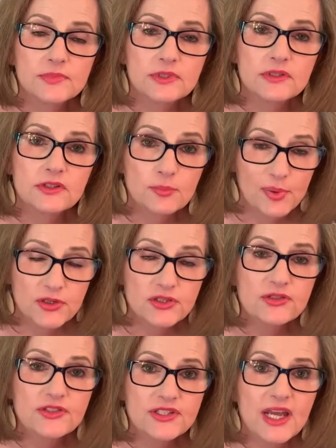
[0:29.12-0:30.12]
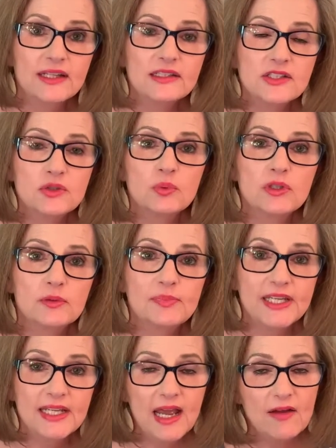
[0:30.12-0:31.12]
your personal stylist will
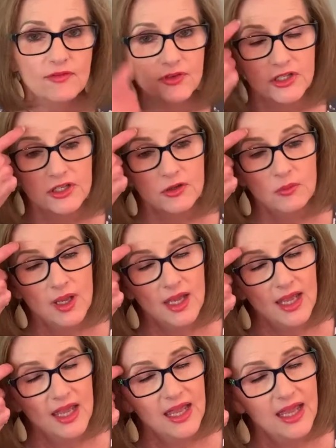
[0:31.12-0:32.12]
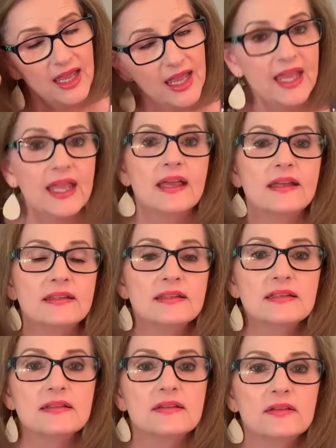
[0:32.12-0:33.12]
pick it out for you, and
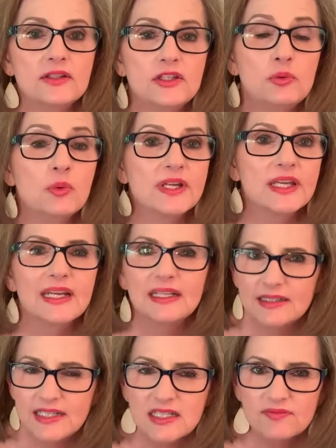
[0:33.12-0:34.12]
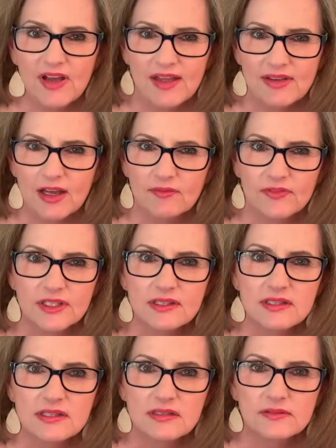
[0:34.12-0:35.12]
you will get at least 5
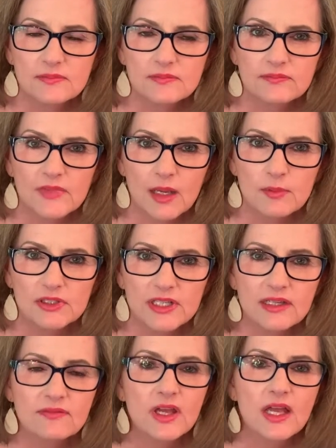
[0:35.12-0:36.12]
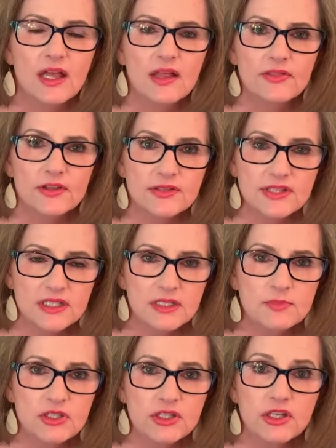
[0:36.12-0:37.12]
outfits, I believe. They'll send them
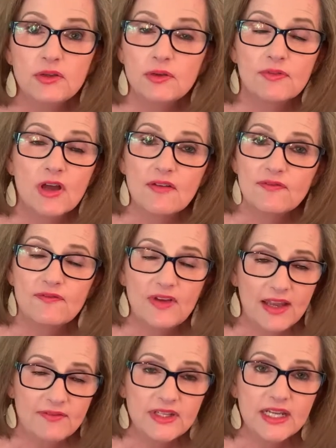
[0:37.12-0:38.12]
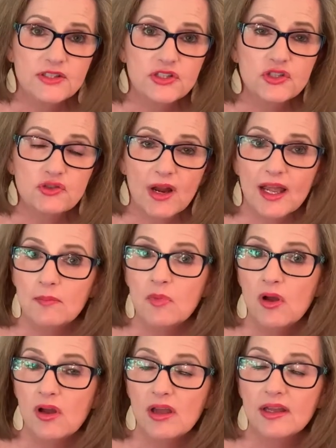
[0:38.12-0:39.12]
to you. You've got 5 days to try them
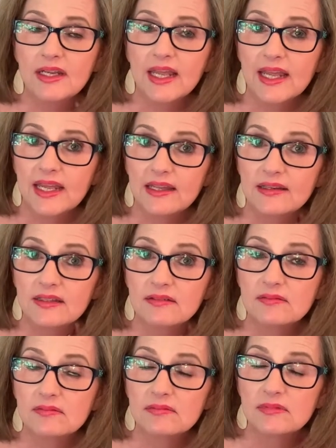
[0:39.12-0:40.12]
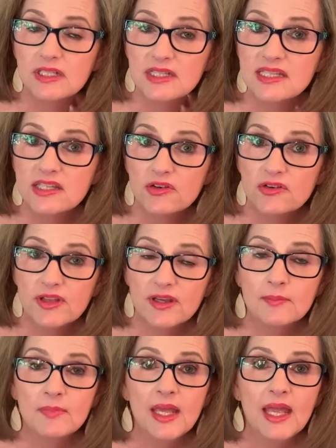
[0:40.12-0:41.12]
on and consider them.